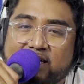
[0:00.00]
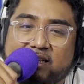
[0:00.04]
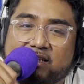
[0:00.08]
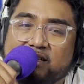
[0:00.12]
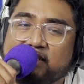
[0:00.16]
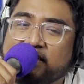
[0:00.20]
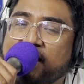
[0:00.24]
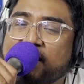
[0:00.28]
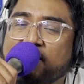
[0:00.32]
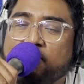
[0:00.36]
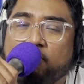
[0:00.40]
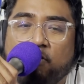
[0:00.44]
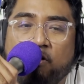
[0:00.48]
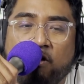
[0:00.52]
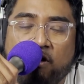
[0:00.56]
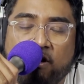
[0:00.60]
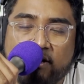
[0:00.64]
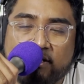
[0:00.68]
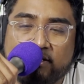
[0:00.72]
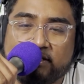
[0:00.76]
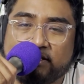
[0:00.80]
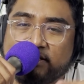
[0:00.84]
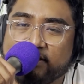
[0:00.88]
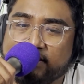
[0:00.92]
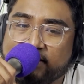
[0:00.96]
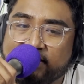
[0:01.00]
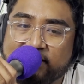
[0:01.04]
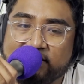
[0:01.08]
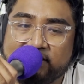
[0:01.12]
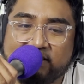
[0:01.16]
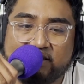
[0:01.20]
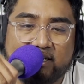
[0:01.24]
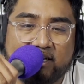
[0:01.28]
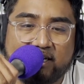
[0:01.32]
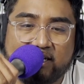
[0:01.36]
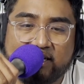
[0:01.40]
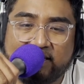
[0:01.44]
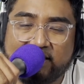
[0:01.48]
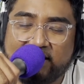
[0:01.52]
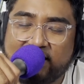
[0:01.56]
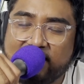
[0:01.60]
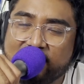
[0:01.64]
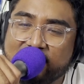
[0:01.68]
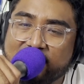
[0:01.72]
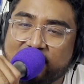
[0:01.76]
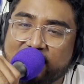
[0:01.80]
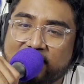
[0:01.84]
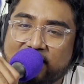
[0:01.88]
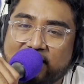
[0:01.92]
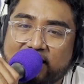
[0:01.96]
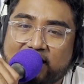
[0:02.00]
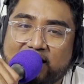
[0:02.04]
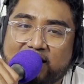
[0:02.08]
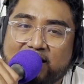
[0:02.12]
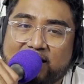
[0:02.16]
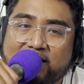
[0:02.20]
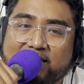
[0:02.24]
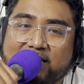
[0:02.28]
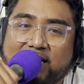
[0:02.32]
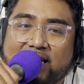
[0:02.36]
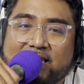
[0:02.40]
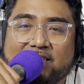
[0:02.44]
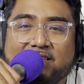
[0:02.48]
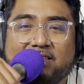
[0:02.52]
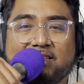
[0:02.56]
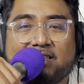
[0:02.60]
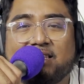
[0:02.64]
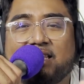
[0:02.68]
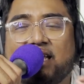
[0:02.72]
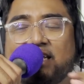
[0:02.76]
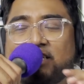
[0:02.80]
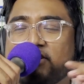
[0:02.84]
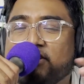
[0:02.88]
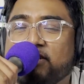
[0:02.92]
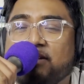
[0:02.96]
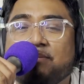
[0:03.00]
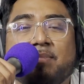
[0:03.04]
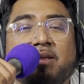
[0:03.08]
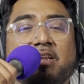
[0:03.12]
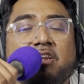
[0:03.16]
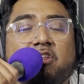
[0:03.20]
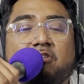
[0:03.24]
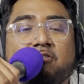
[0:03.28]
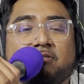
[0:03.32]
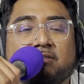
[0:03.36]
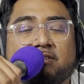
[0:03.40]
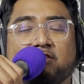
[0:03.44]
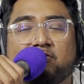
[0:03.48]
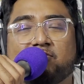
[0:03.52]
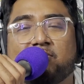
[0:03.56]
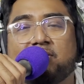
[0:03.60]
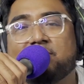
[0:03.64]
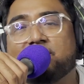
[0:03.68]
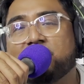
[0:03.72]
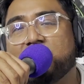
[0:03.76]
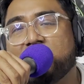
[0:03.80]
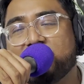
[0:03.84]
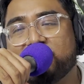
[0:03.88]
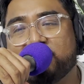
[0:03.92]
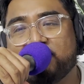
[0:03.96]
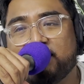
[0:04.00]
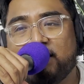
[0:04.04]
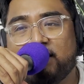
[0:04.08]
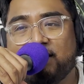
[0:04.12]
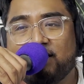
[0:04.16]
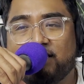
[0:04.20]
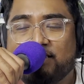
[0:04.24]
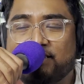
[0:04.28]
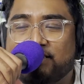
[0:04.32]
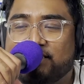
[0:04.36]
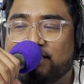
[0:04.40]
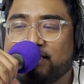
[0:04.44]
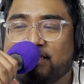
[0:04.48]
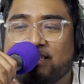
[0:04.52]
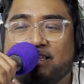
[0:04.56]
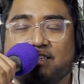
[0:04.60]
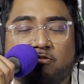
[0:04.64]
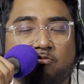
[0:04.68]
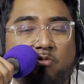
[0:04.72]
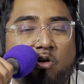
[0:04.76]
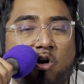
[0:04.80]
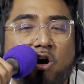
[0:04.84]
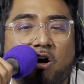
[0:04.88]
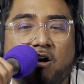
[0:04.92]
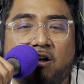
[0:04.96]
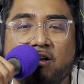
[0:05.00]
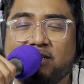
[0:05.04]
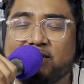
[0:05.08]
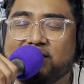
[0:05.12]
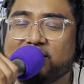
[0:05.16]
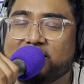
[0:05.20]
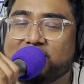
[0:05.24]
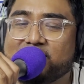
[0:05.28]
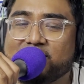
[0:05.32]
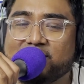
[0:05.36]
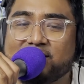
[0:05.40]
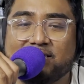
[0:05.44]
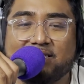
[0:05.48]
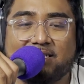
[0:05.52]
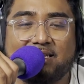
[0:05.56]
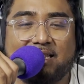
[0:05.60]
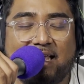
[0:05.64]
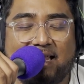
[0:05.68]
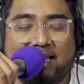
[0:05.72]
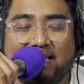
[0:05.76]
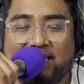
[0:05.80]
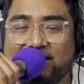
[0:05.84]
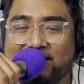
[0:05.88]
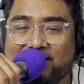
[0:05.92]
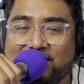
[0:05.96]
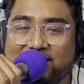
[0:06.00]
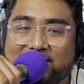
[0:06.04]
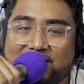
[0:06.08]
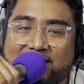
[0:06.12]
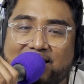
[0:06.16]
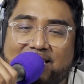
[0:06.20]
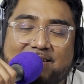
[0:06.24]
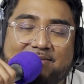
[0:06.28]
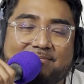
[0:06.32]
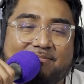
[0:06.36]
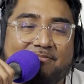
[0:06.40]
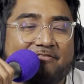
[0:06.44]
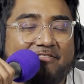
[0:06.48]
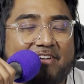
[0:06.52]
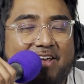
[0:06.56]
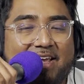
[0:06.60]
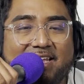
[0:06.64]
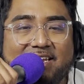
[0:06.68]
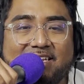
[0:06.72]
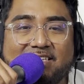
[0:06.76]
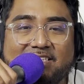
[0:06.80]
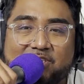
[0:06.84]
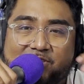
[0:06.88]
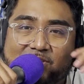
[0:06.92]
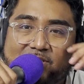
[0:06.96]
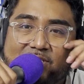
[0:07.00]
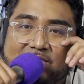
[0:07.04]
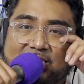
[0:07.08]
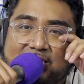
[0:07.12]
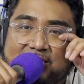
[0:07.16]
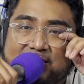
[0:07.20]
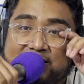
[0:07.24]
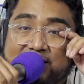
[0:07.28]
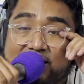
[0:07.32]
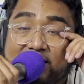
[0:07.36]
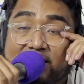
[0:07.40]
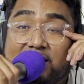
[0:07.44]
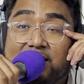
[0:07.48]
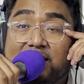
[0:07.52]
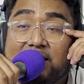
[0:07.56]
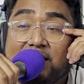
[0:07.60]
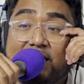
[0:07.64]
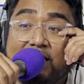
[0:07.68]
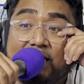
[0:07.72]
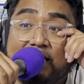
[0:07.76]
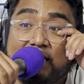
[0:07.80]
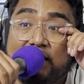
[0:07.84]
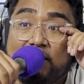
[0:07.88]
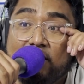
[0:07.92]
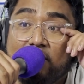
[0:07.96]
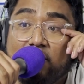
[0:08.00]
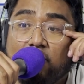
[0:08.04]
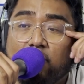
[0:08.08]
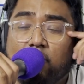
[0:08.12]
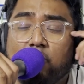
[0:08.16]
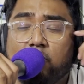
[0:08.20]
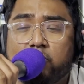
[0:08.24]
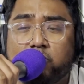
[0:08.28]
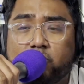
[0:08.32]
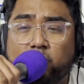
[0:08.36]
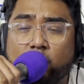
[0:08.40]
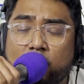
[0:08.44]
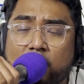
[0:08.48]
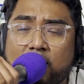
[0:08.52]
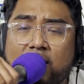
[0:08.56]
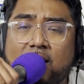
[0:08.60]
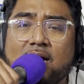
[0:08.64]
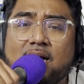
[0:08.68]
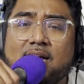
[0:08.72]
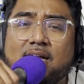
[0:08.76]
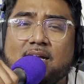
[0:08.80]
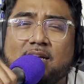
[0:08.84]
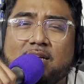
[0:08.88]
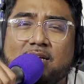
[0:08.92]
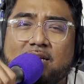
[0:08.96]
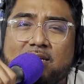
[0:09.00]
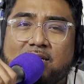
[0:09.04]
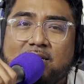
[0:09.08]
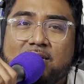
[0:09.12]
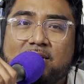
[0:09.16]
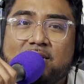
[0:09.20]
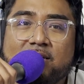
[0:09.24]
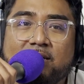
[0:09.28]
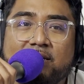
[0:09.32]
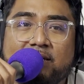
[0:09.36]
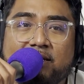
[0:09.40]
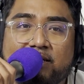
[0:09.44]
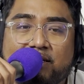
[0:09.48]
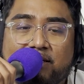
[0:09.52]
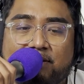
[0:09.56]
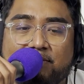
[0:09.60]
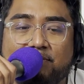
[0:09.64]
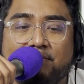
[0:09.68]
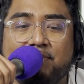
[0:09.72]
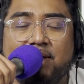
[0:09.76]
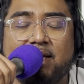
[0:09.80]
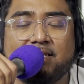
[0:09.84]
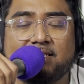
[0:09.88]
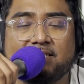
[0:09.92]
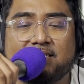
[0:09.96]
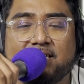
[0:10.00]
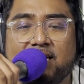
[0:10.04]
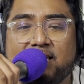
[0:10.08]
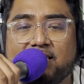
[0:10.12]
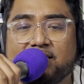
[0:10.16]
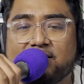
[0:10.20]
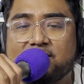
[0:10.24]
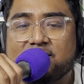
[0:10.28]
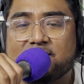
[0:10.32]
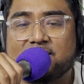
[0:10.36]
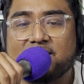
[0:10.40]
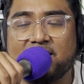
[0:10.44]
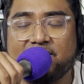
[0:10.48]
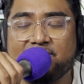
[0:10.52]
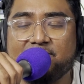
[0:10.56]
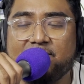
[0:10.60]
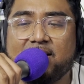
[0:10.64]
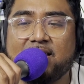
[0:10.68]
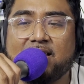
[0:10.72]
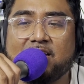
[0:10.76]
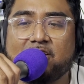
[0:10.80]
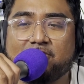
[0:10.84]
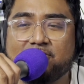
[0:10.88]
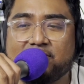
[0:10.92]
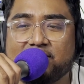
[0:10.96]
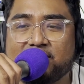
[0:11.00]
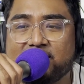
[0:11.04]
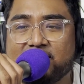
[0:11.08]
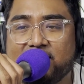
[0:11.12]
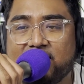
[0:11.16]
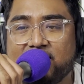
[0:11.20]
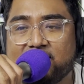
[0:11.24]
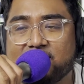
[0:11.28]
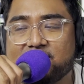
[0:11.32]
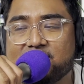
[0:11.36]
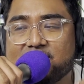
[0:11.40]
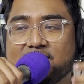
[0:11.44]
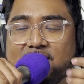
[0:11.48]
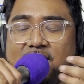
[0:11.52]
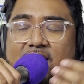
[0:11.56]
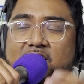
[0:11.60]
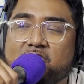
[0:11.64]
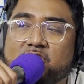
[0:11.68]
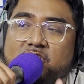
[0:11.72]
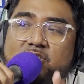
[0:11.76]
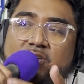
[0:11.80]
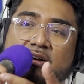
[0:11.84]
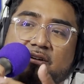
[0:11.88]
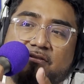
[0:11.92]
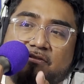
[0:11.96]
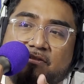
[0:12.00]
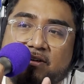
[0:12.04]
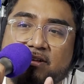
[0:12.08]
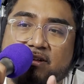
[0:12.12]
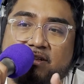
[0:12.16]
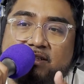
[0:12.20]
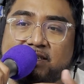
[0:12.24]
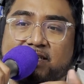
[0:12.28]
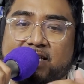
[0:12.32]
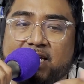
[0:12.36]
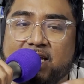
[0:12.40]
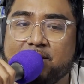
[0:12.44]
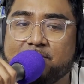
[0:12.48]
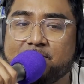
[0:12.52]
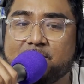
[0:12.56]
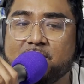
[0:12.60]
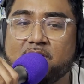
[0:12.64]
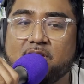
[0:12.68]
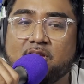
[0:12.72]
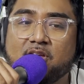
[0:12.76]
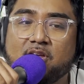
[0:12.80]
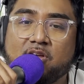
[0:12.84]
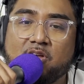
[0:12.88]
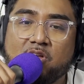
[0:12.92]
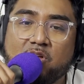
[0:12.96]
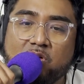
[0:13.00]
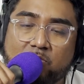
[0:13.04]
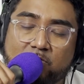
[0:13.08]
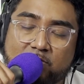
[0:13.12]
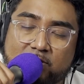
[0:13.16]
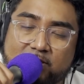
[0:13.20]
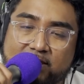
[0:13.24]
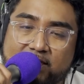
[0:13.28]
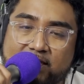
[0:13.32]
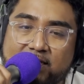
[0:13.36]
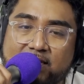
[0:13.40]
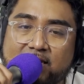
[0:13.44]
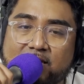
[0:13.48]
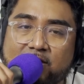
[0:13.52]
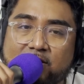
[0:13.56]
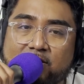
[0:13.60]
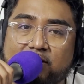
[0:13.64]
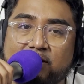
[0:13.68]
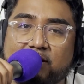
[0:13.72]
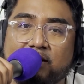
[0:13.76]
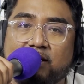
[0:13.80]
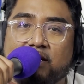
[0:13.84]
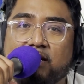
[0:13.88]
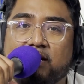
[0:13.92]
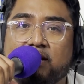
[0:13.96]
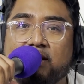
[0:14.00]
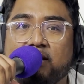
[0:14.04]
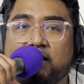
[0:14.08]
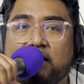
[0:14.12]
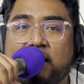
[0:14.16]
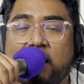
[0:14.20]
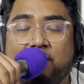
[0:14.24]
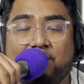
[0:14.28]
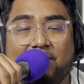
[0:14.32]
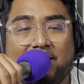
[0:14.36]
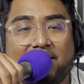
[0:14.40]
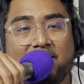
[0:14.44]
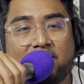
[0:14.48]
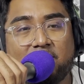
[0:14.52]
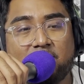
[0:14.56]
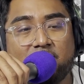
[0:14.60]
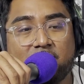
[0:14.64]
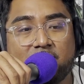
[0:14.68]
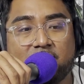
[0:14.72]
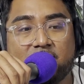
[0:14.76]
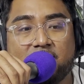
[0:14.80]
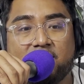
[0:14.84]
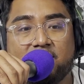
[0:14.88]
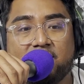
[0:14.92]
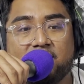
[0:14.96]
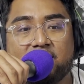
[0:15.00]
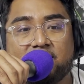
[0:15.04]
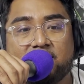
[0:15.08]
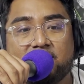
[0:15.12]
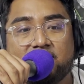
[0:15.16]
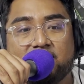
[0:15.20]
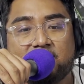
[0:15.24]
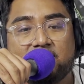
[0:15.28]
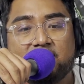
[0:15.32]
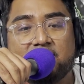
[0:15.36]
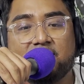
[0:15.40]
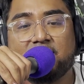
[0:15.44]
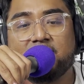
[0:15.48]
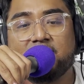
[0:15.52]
kind of washed. He's done. That shouldn't be news is what I'm trying to say. He's washed. Like, let him fade into the sunset. Ochoa, makes sense. Give Malagón a chance. Let Ochoa find a team. We'll see how Malagón does.